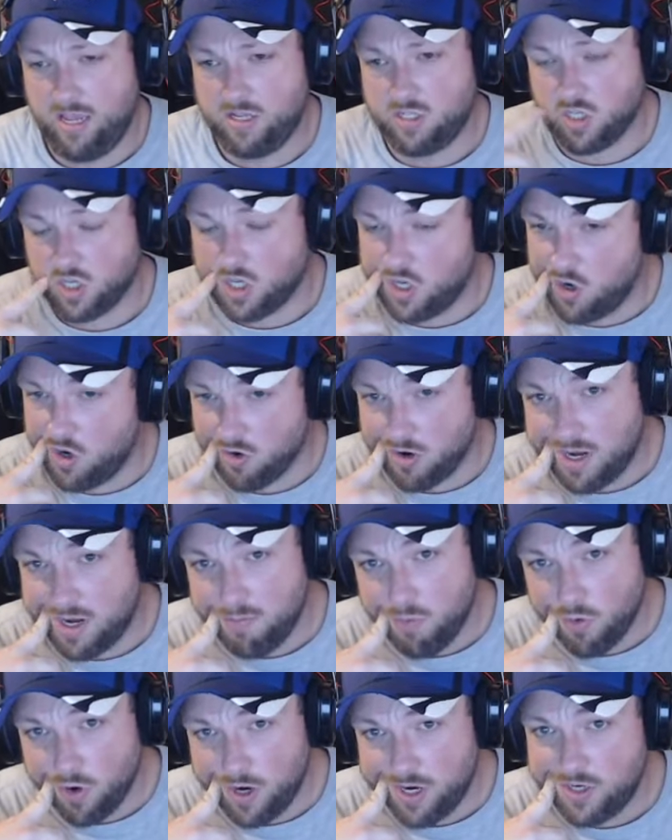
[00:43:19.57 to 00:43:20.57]
security
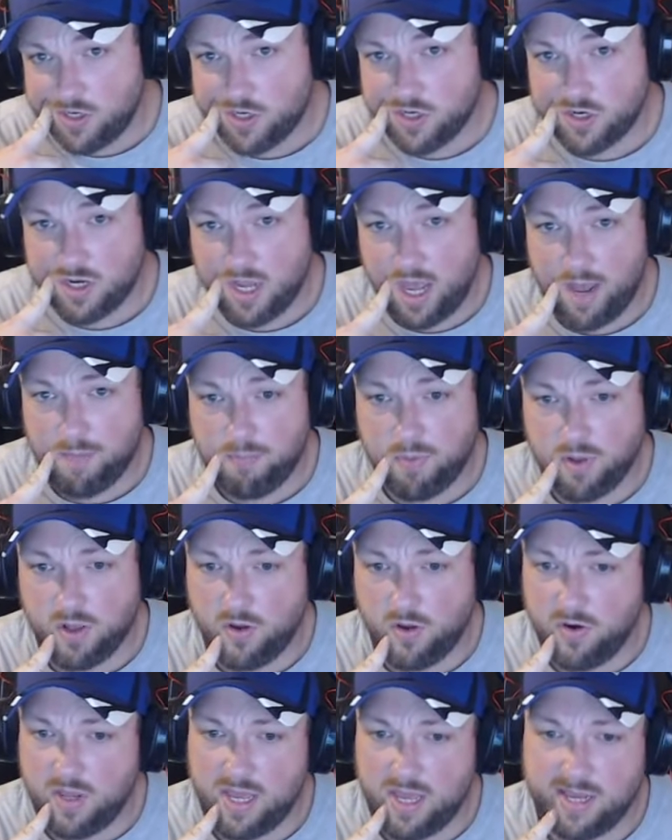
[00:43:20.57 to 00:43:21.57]
breach at
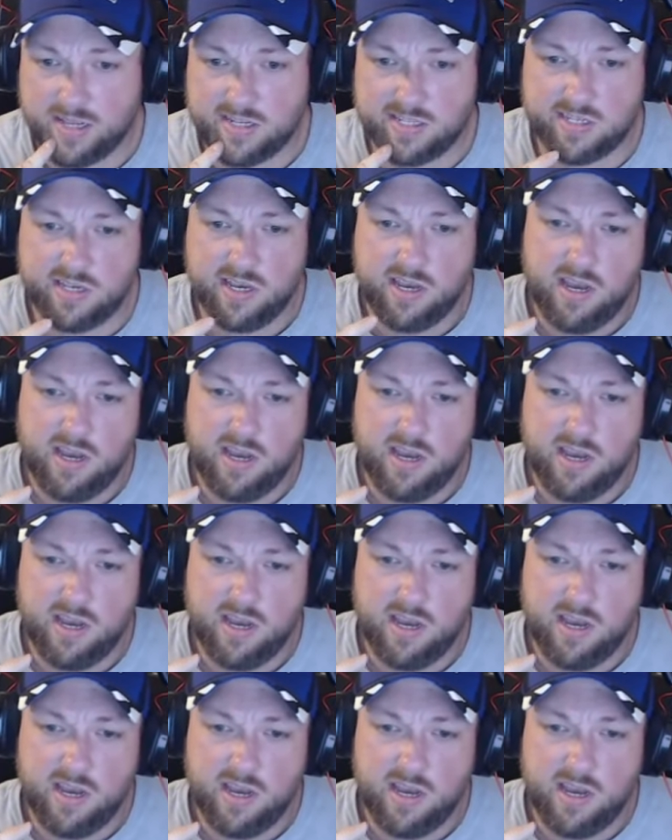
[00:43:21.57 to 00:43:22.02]
Poloniex.